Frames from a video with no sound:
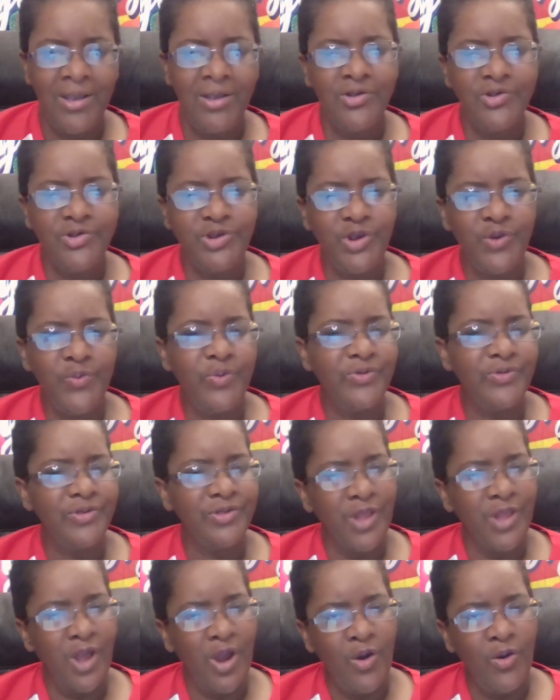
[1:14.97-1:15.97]
She was
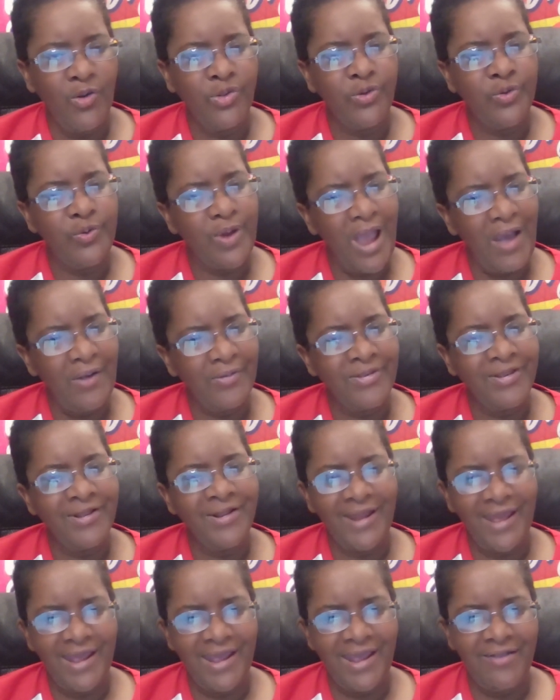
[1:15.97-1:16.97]
known throughout the
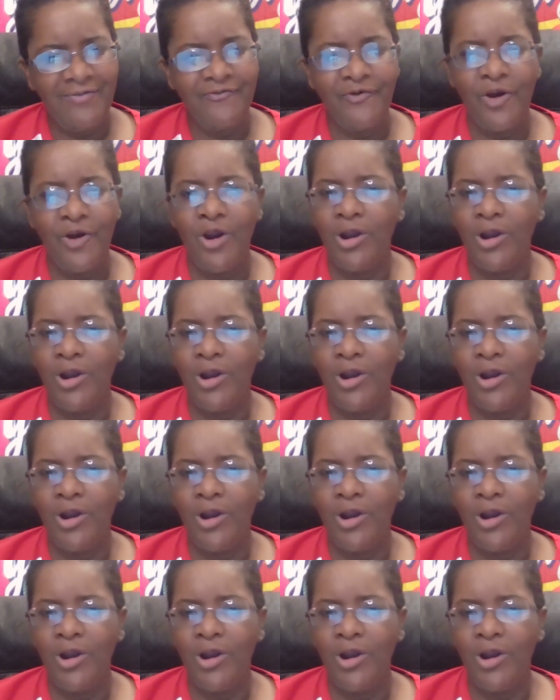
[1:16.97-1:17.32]
land for